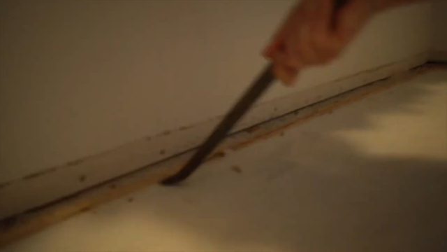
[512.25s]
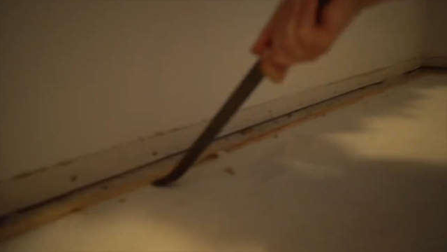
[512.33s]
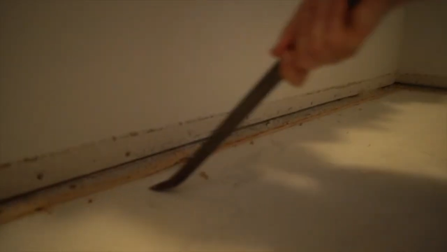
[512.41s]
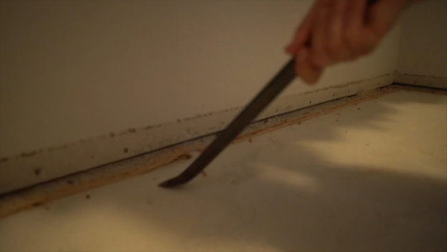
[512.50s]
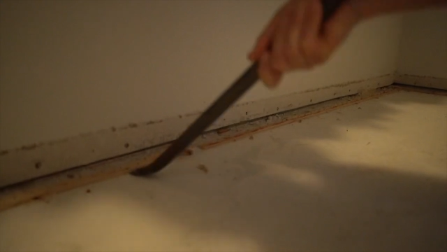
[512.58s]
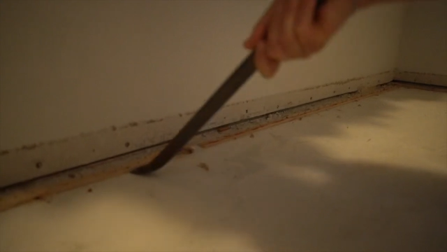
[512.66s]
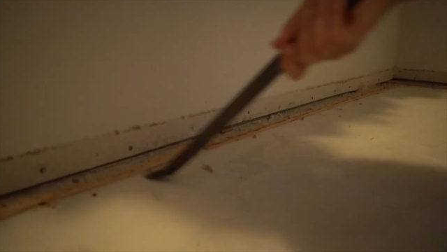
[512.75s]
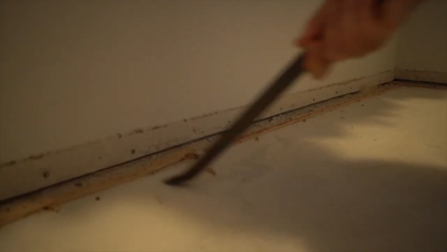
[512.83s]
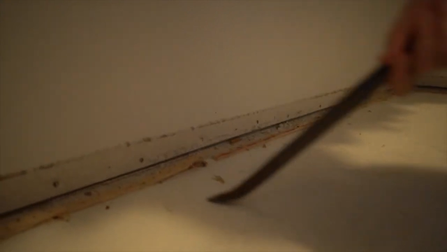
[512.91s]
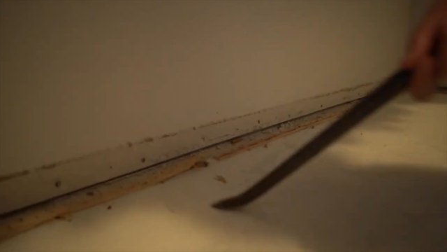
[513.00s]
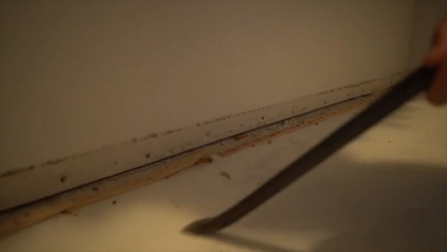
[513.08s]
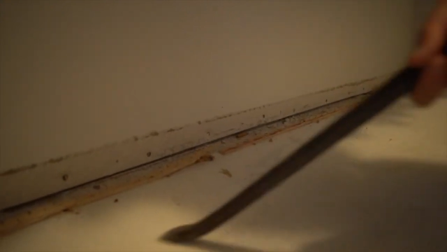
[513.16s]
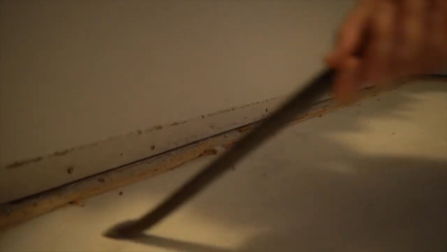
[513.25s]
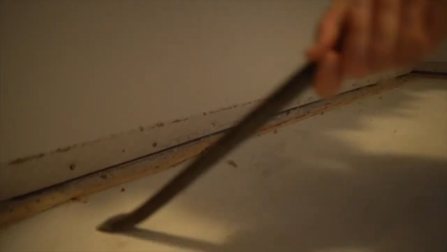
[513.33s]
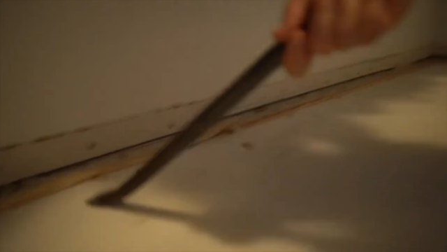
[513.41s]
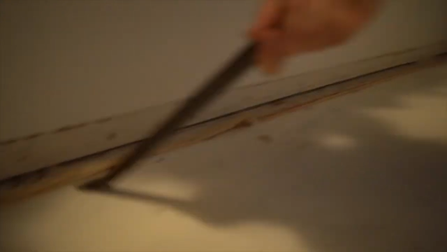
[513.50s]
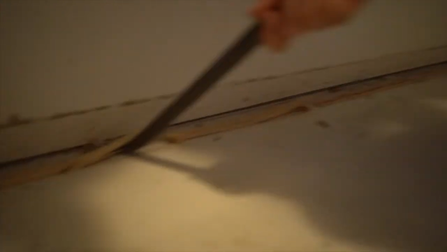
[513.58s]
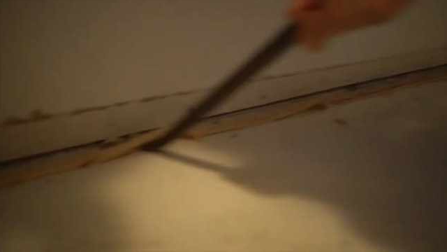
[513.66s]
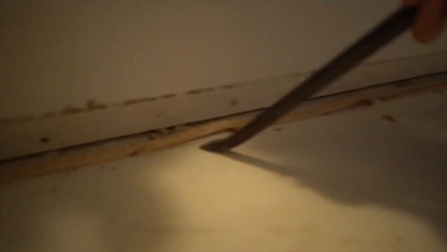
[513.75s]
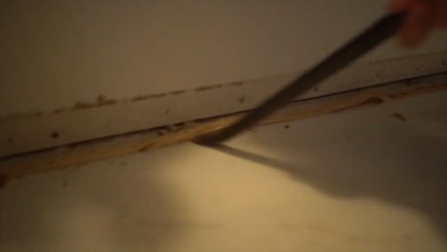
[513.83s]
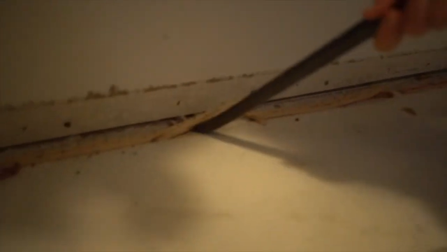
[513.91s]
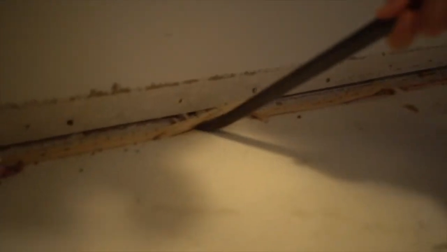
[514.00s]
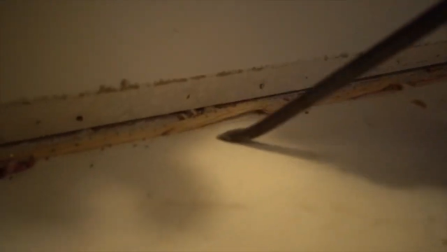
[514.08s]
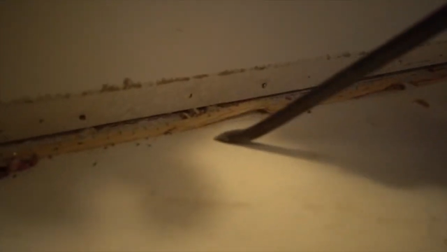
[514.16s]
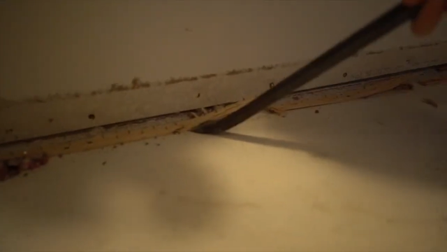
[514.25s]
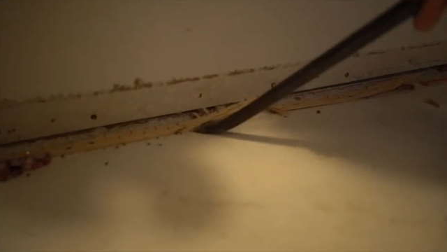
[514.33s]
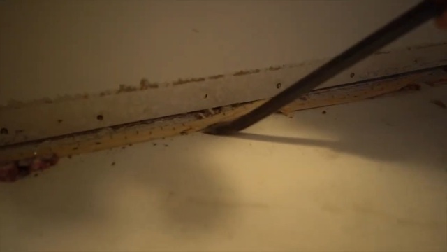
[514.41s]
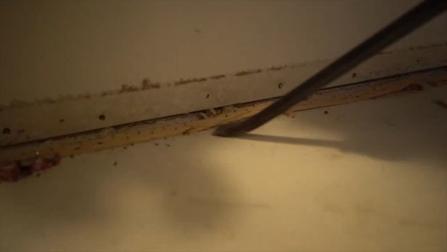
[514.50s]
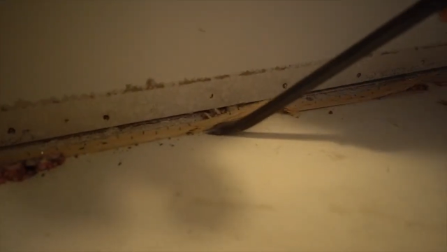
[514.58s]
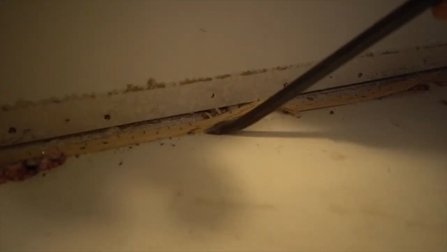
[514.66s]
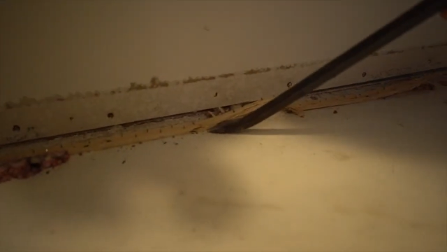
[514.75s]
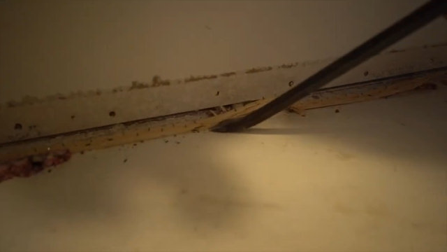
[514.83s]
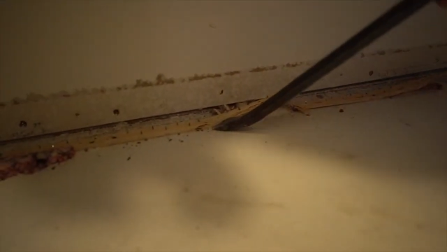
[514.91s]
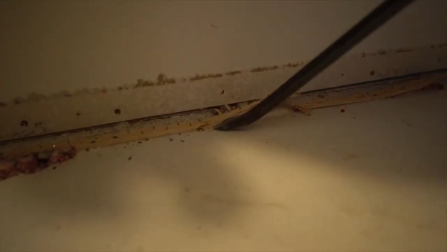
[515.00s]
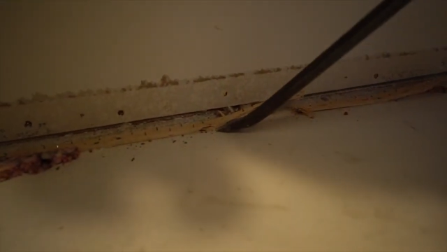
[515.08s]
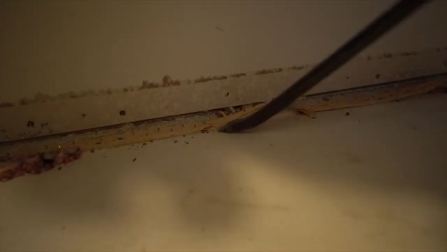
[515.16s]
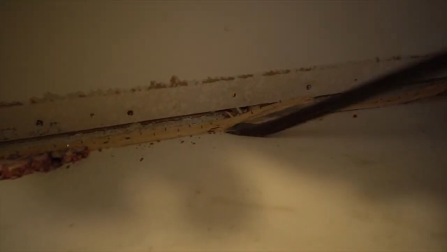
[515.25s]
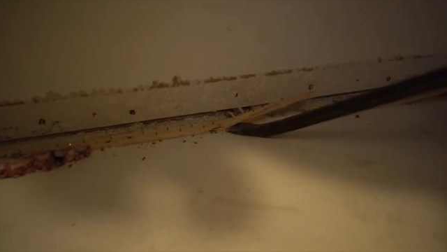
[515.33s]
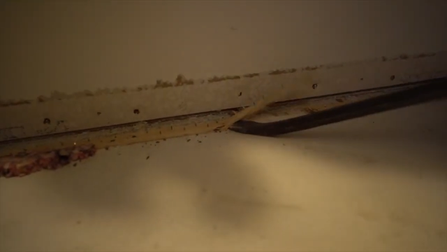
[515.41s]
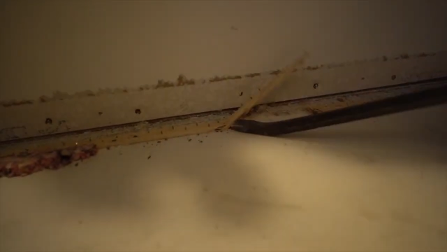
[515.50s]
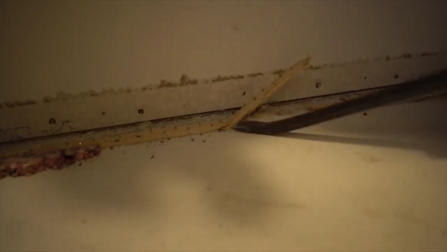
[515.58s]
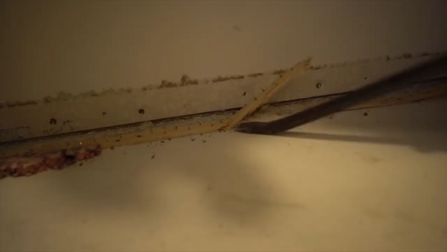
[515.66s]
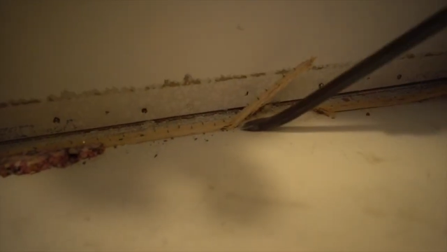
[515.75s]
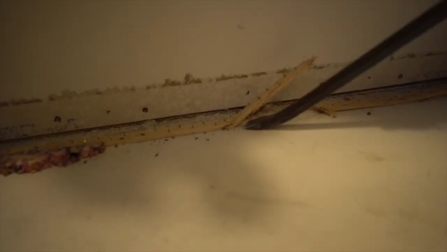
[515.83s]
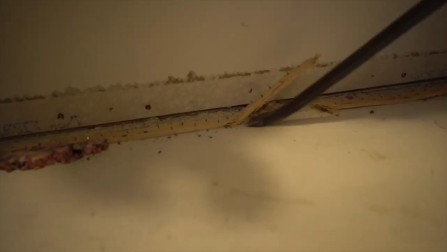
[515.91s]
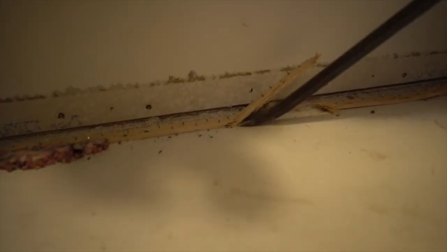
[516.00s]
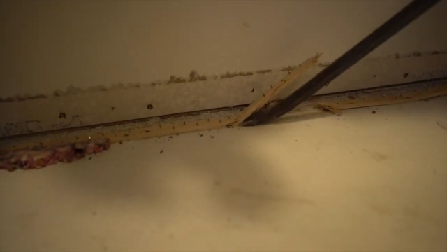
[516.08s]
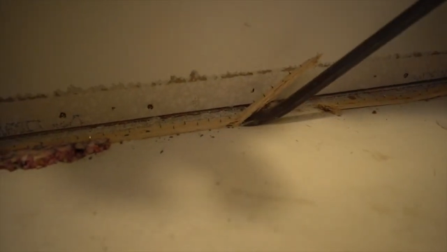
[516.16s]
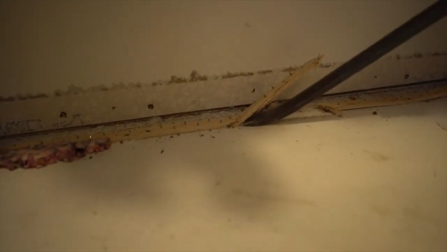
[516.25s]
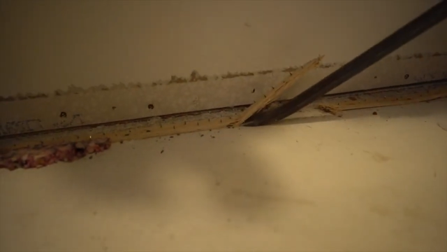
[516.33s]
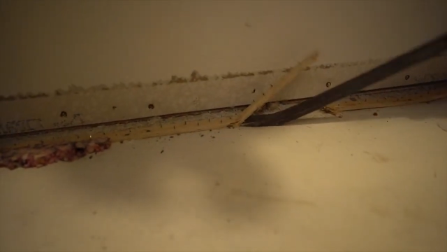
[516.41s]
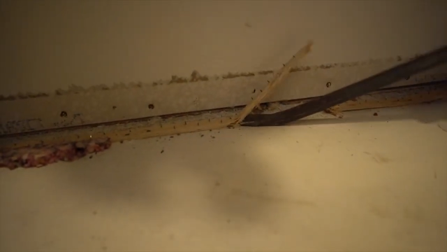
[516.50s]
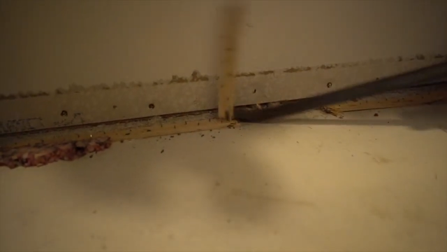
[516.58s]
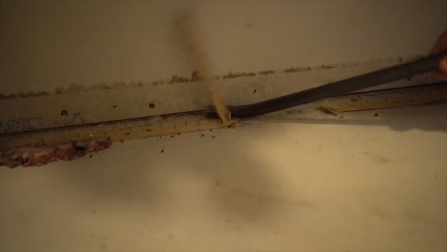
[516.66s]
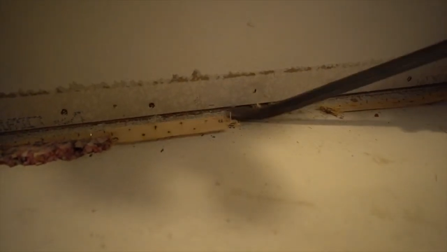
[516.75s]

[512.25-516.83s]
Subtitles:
(no speaker visible)